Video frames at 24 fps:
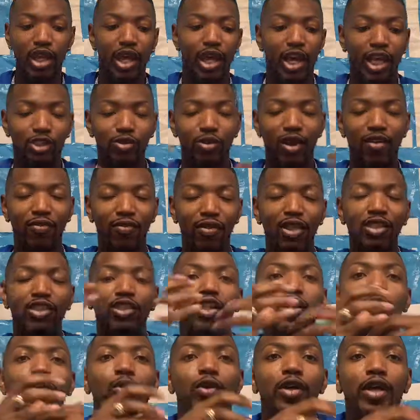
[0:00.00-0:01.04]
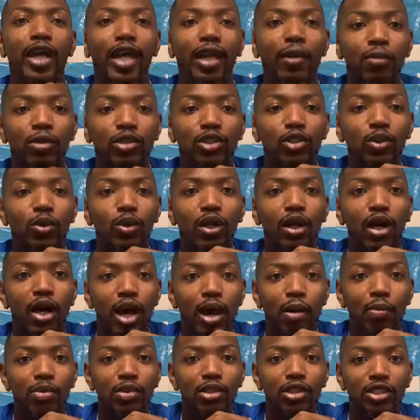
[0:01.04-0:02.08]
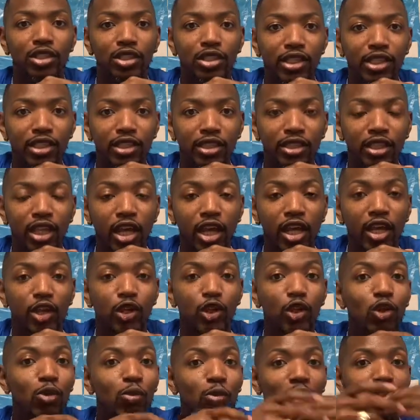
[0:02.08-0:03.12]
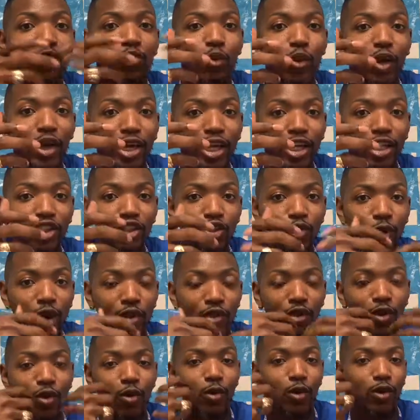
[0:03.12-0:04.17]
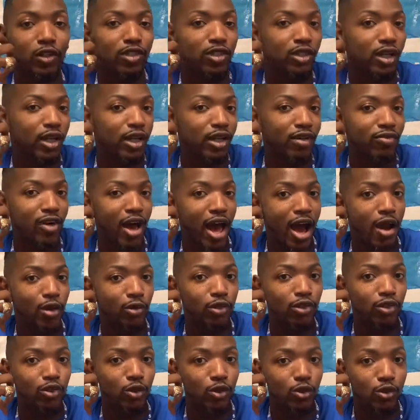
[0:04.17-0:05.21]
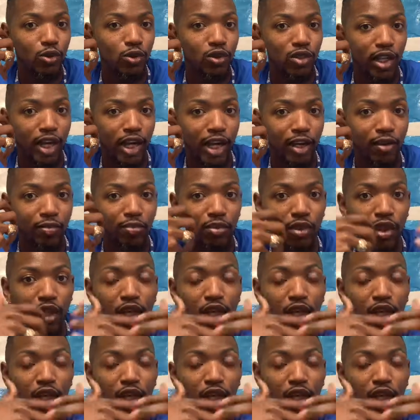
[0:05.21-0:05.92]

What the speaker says: And so I feel as though that we're able to accomplish this numerous ways throughout the course of our school day.